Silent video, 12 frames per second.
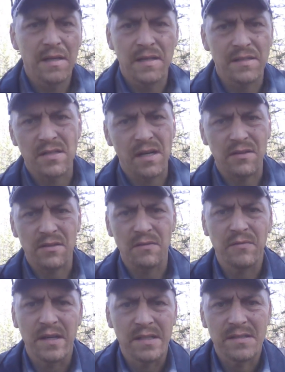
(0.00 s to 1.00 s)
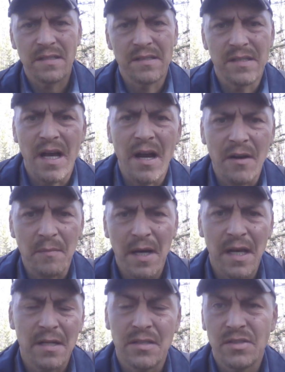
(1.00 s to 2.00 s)
It's not their friends. It's a hairy
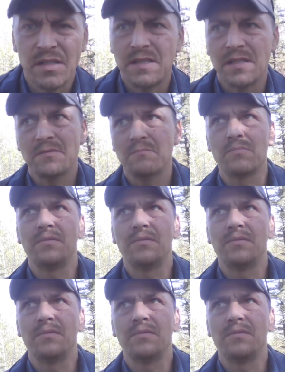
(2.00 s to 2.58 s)
man. And she just,